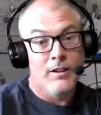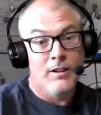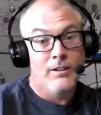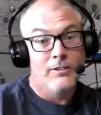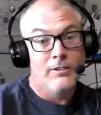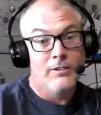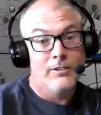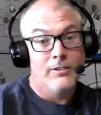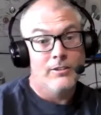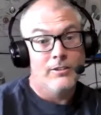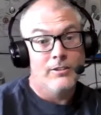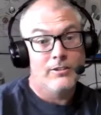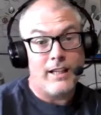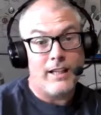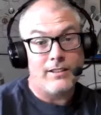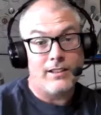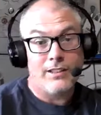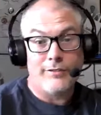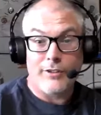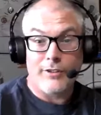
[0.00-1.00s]
So that's
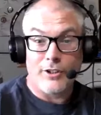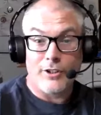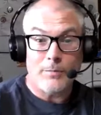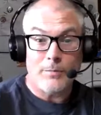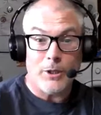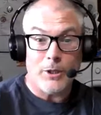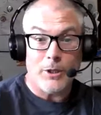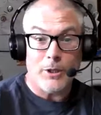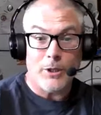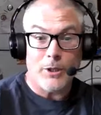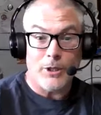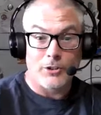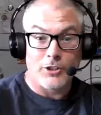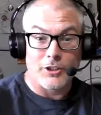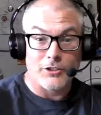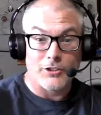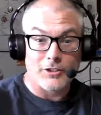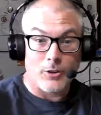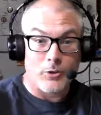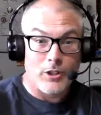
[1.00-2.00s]
his first purchase.
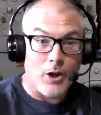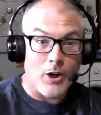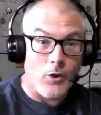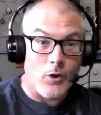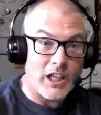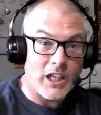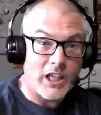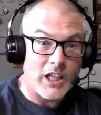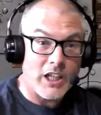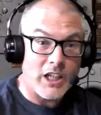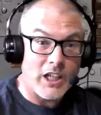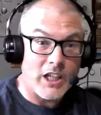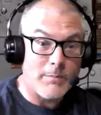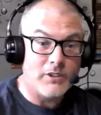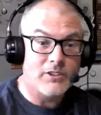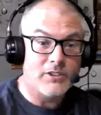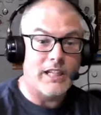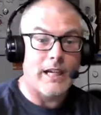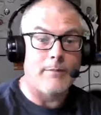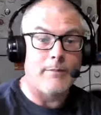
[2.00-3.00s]
So goalkeeper
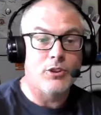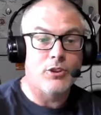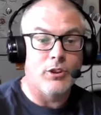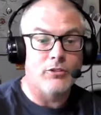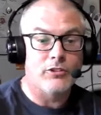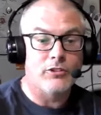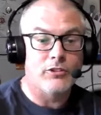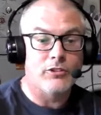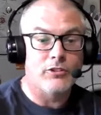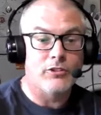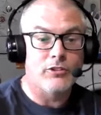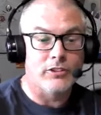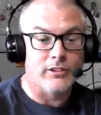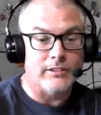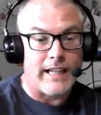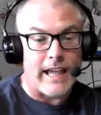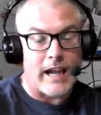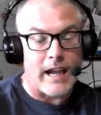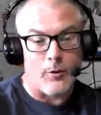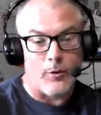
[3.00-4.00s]
Sam Johnstone
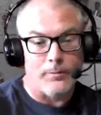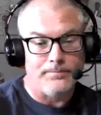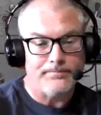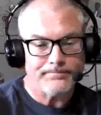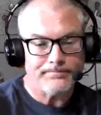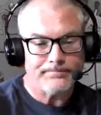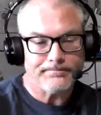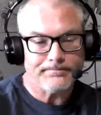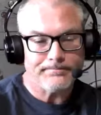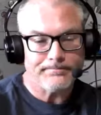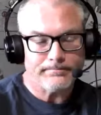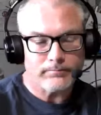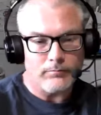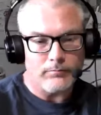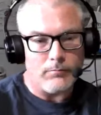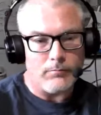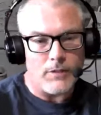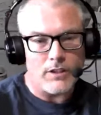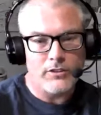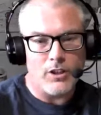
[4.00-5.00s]
now.
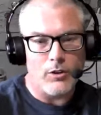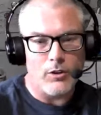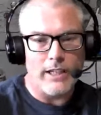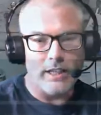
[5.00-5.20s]
So let's